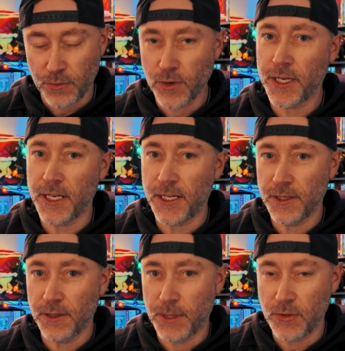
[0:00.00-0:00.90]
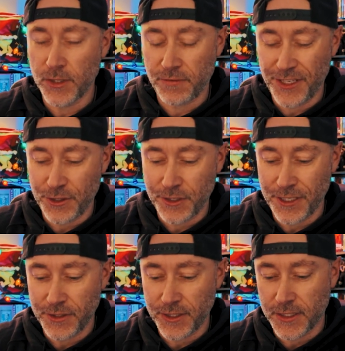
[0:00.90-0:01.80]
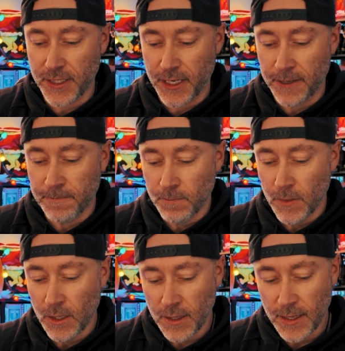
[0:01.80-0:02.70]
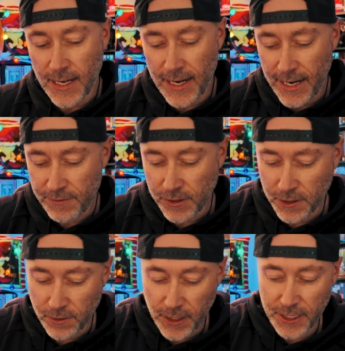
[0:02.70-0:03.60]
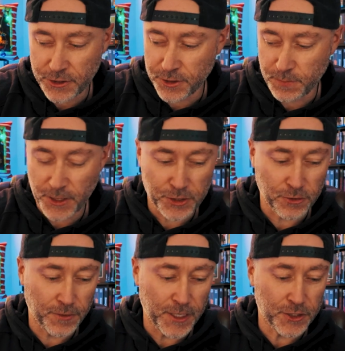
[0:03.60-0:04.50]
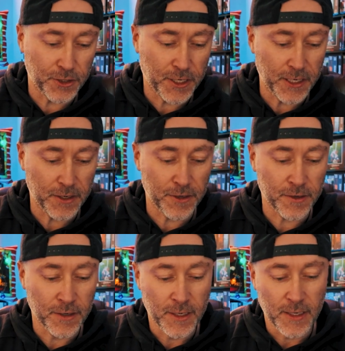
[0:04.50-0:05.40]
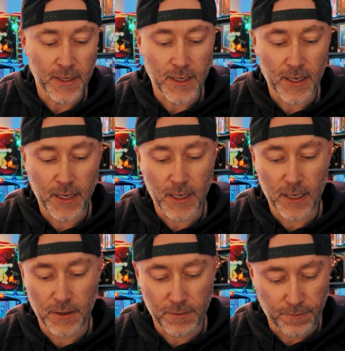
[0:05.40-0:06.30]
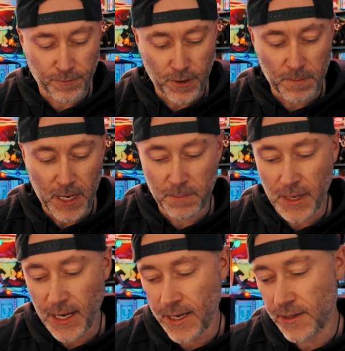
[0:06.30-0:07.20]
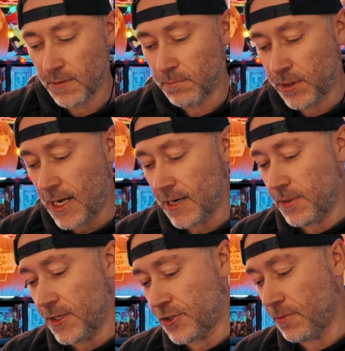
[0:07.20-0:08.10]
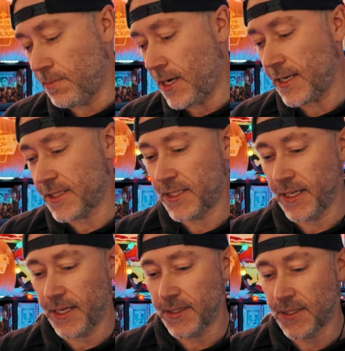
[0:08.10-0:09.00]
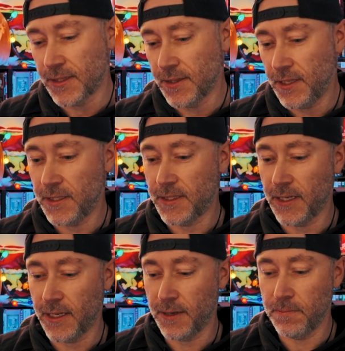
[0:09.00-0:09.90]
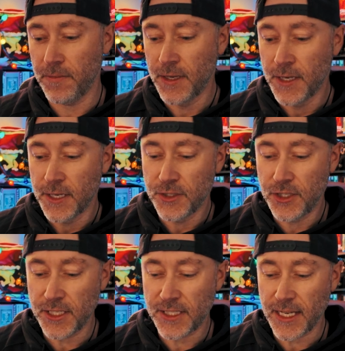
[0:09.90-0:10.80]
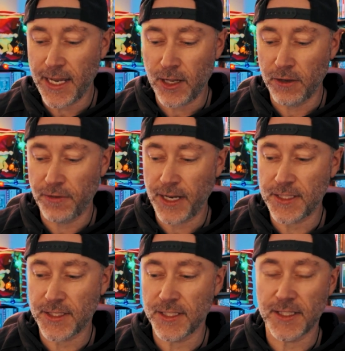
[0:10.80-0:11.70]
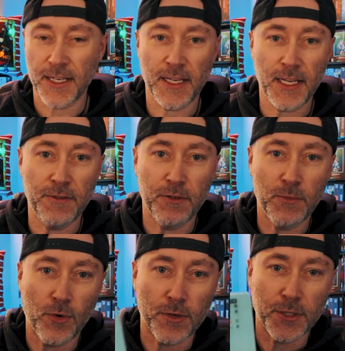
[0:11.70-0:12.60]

We're going to get into the bonus features here in just a second. I have a little extra special feature here from my man Blockbuster Box Sets that just elevates this thing even more.